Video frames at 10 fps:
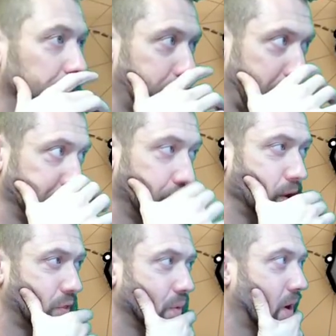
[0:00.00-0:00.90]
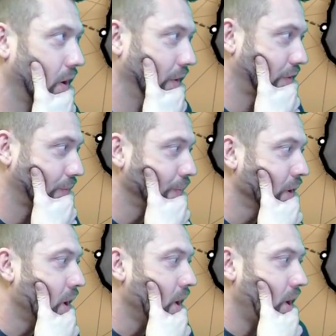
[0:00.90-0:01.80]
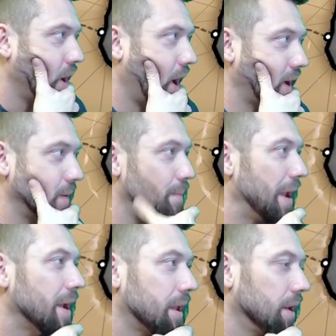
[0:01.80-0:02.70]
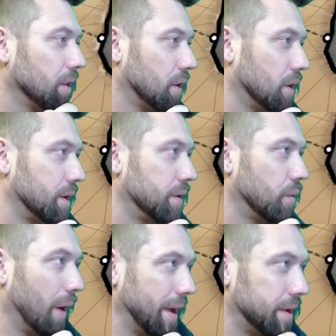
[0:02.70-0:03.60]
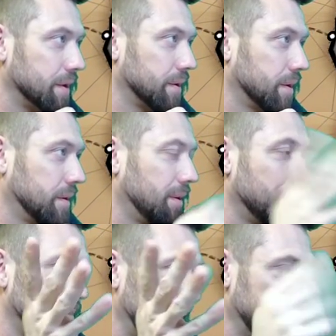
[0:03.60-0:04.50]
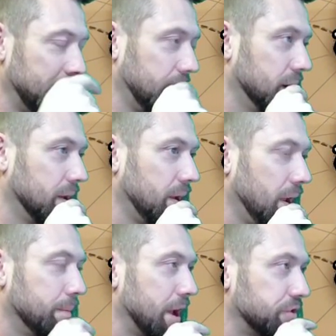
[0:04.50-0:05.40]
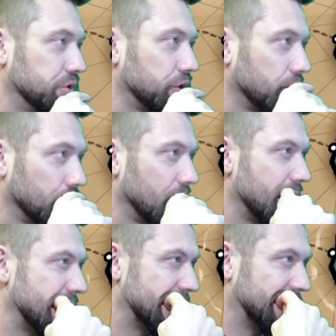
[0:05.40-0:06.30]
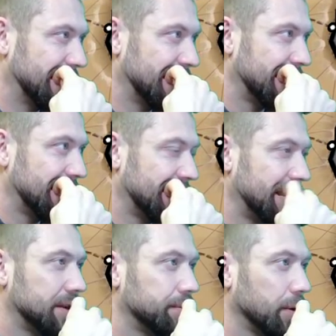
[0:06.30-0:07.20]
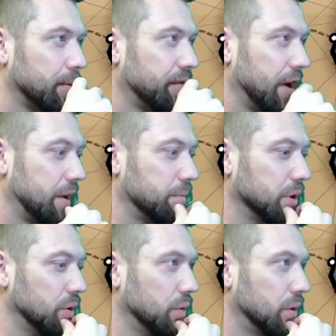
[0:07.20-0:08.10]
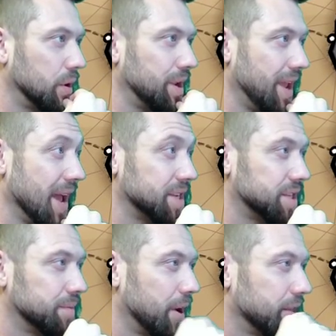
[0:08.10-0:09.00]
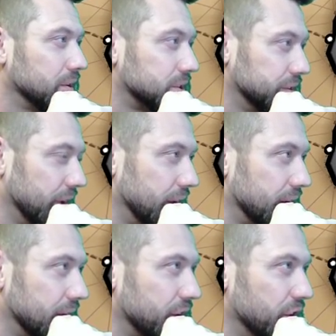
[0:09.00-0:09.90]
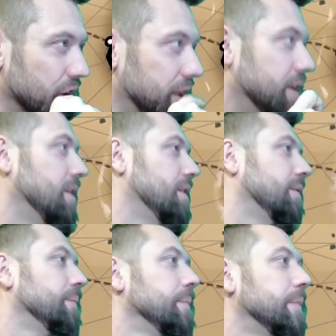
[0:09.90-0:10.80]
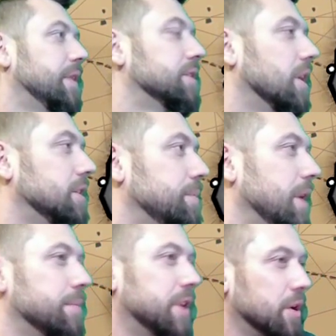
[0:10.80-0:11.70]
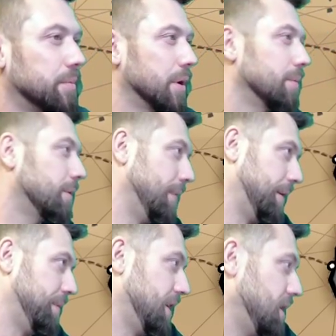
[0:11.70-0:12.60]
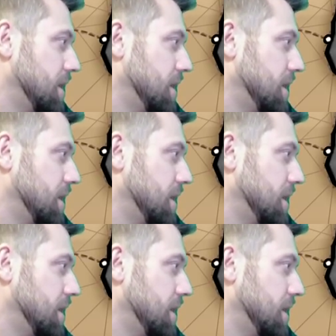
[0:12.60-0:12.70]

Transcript: Okay, holding three cards. I can make a kill on white, maybe, and match in turn. It's purple fighting blue. Yes, by the looks of it. Good. This lines me up to kill purple, maybe.